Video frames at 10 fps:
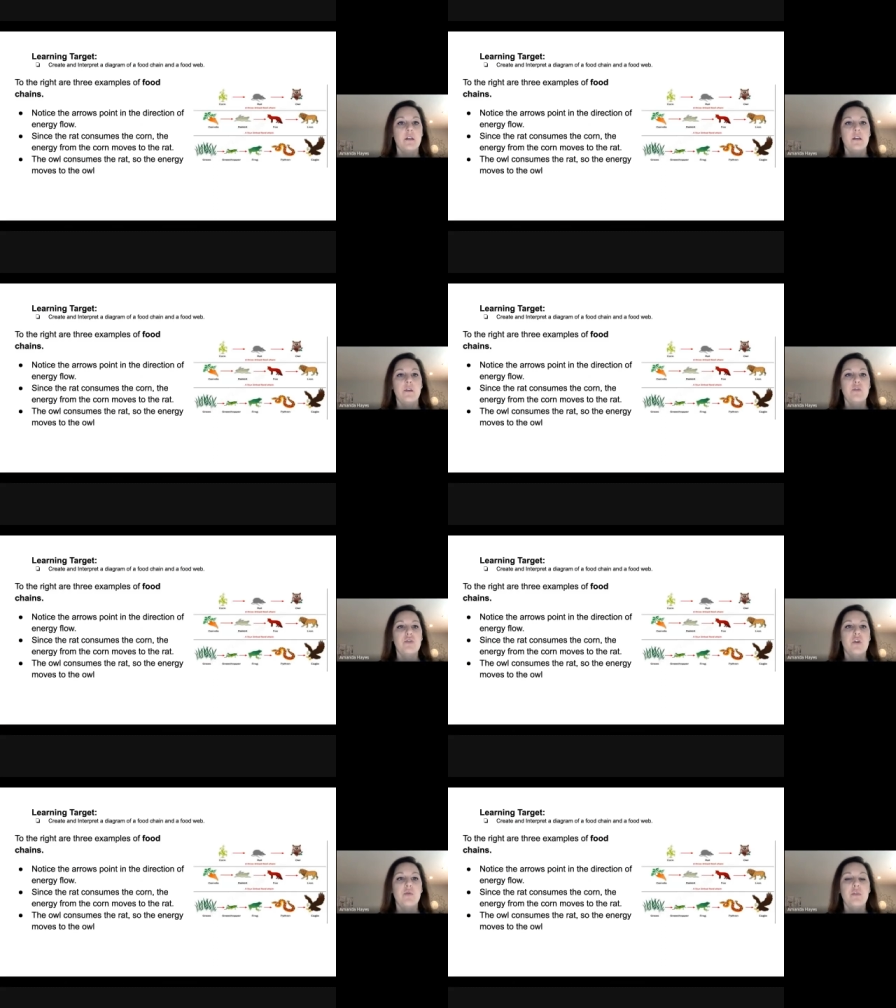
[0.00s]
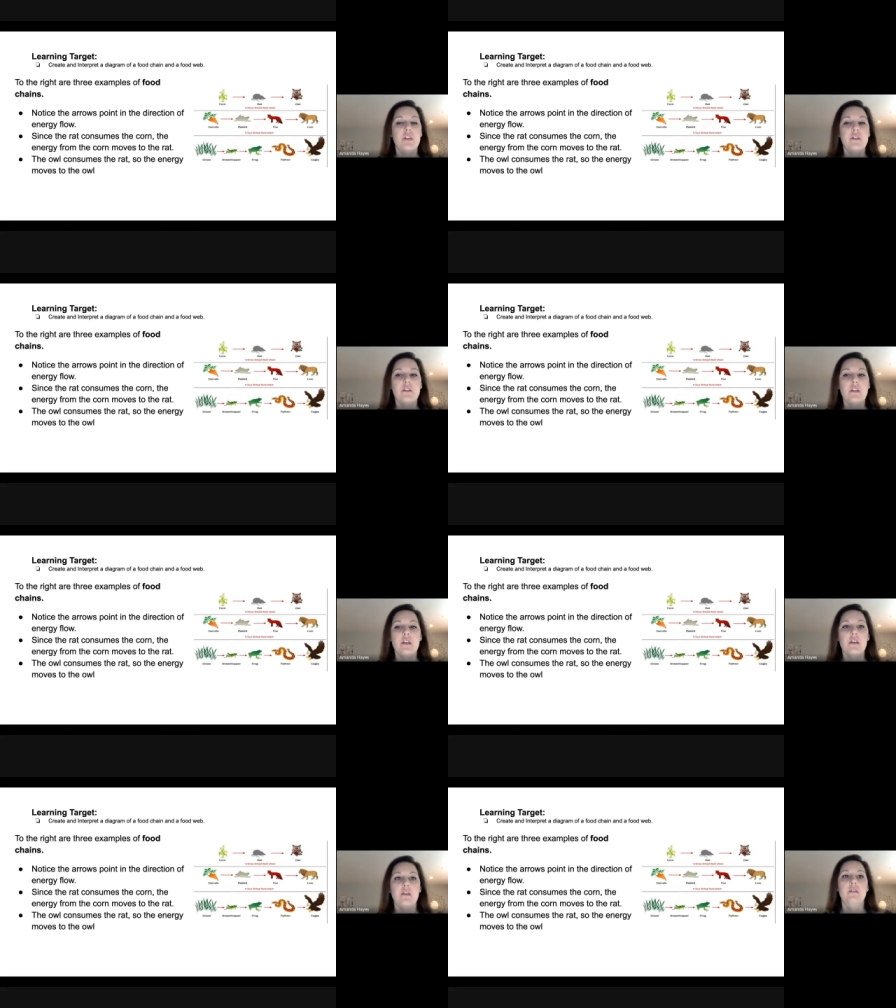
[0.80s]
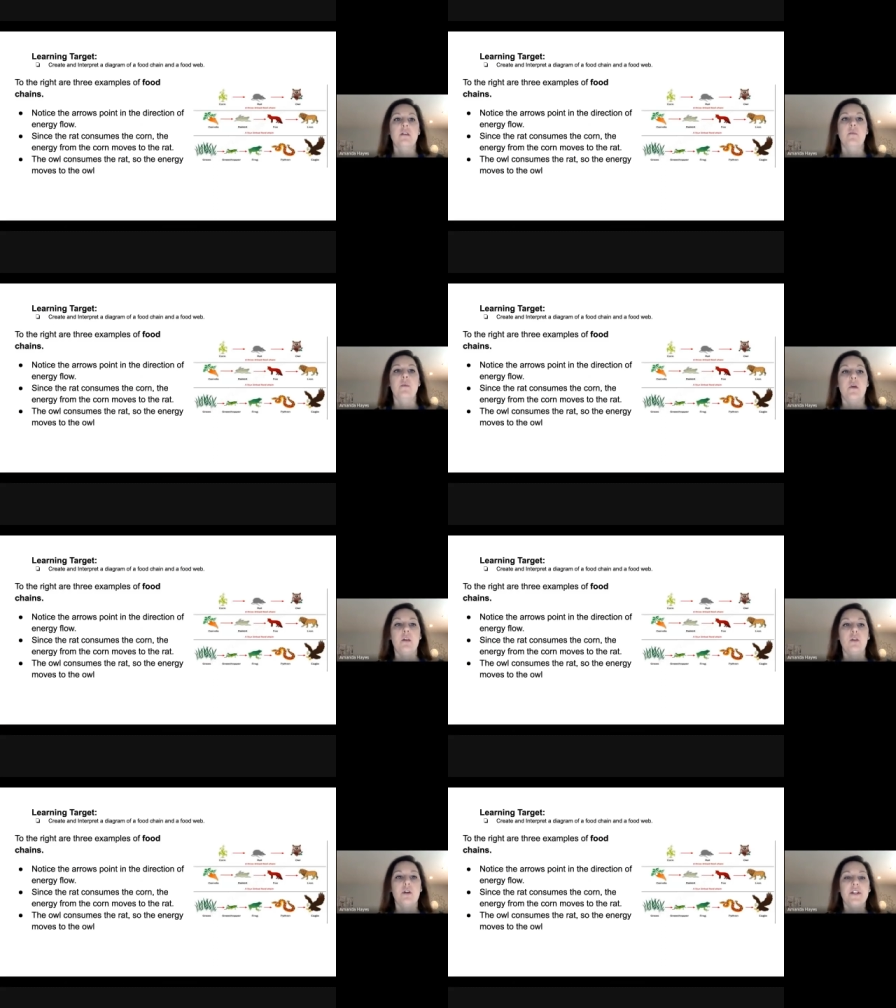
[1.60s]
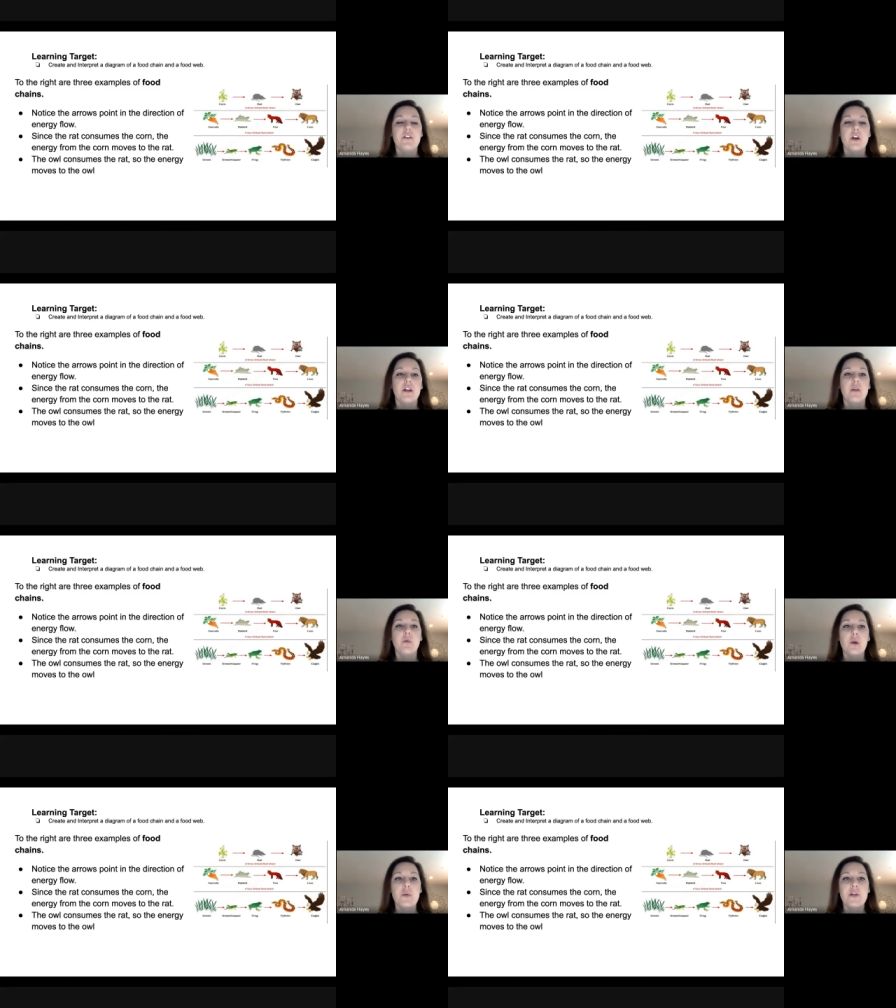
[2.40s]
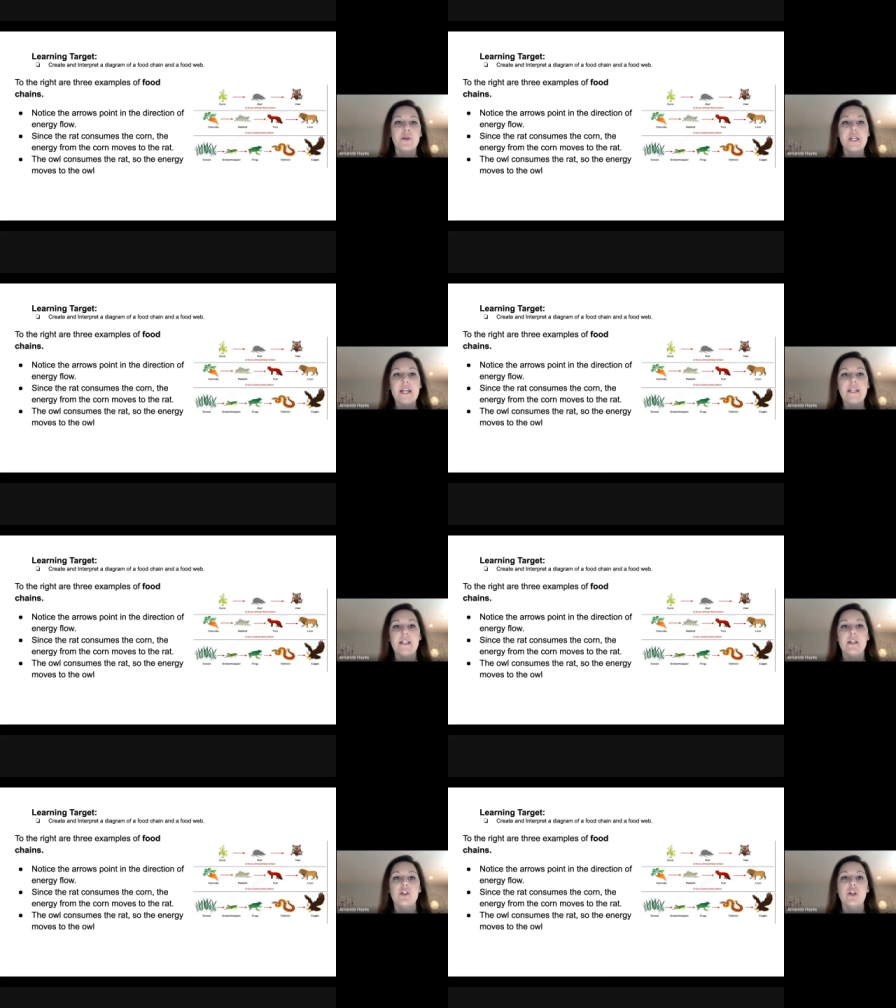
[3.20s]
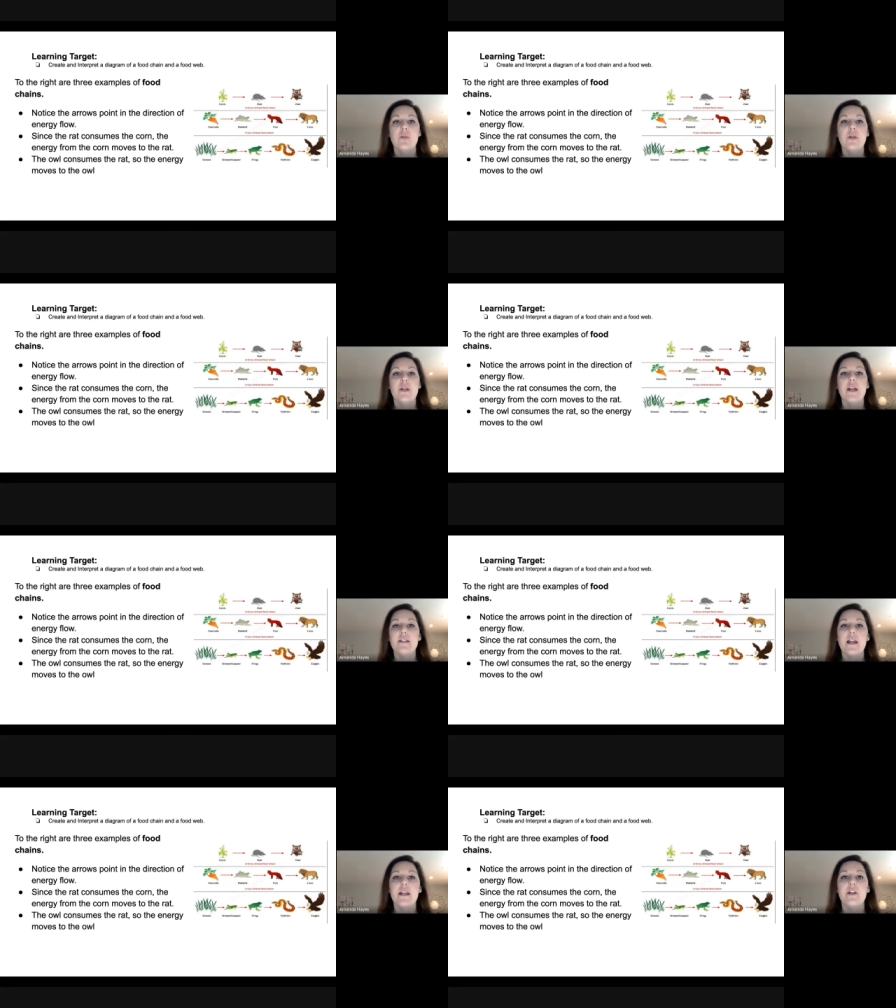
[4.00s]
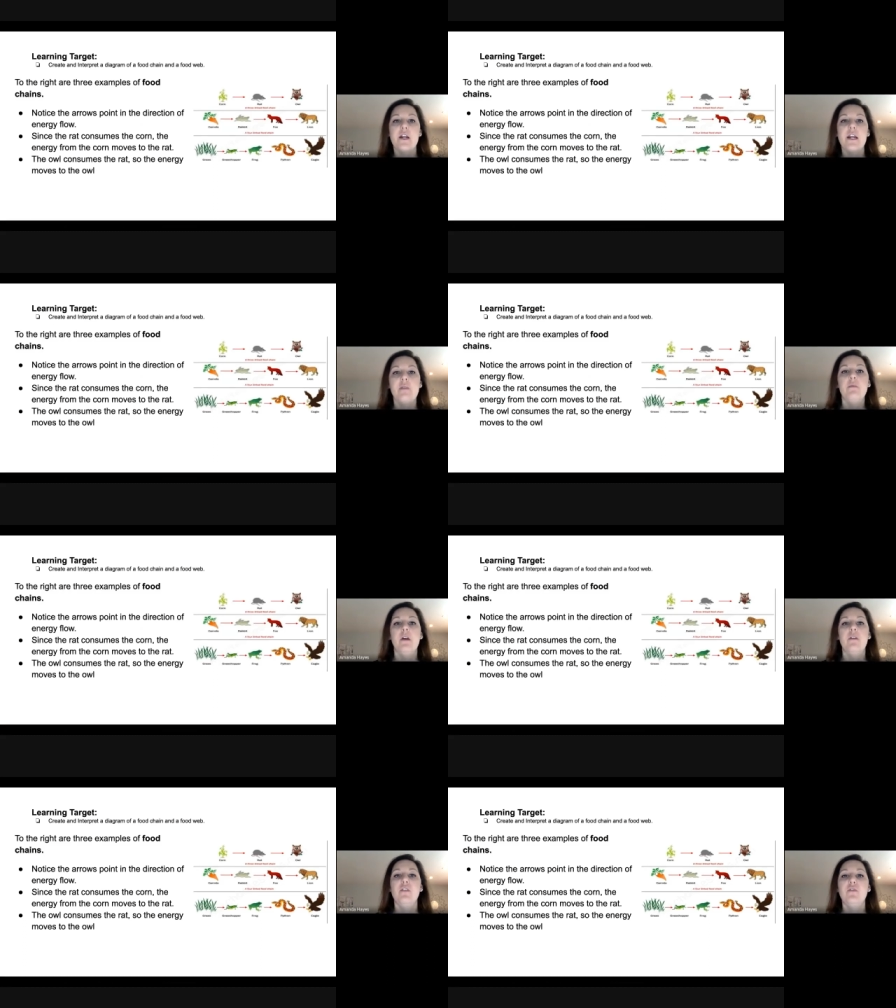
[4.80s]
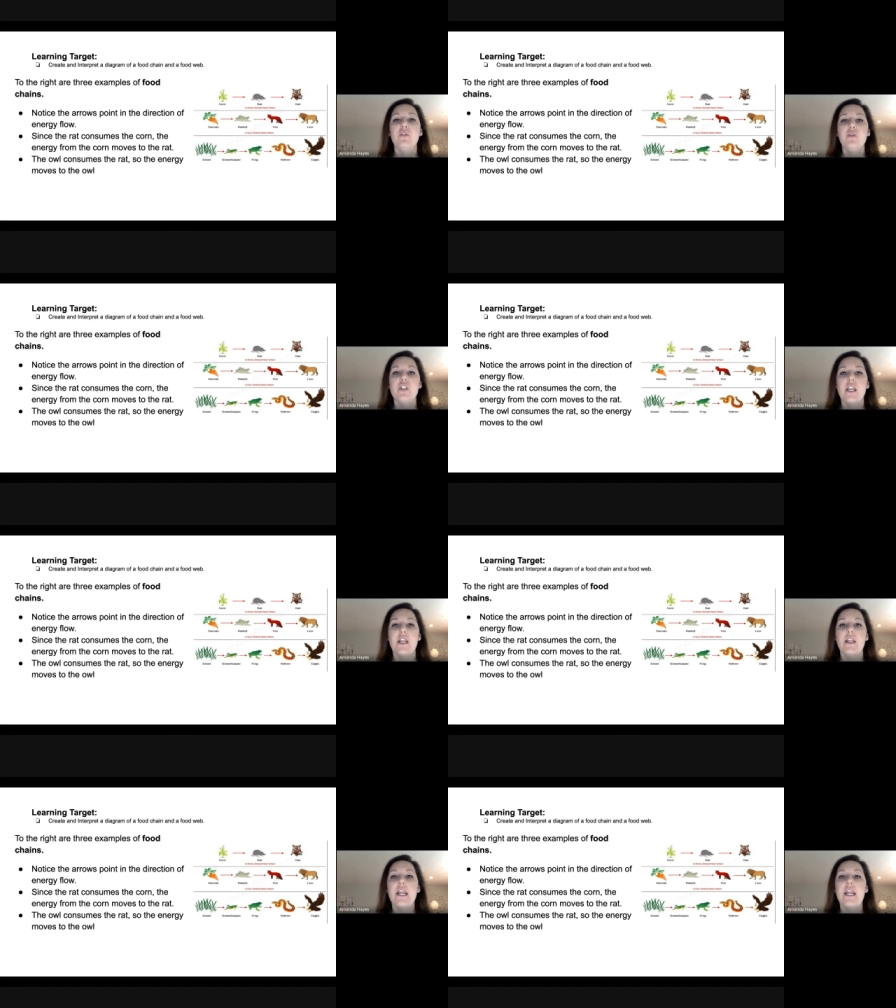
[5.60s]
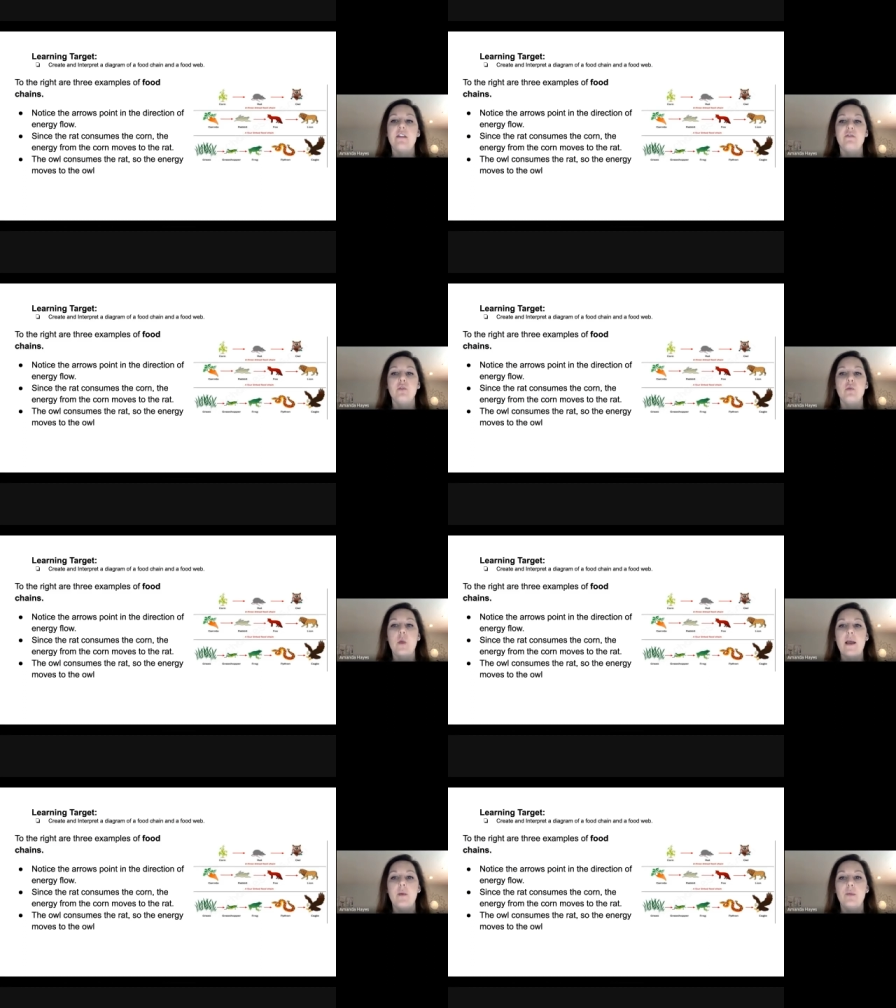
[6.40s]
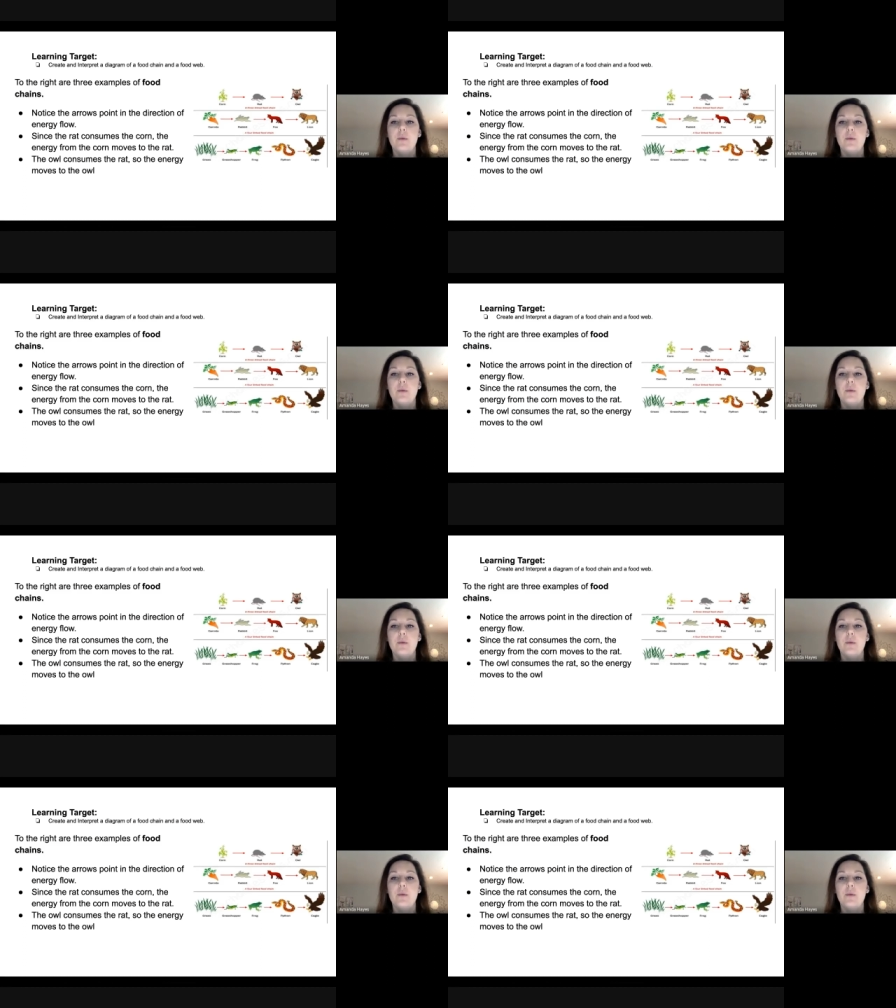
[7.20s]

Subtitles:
So this is a learning target where we create and interpret a diagram of a food chain and a food web.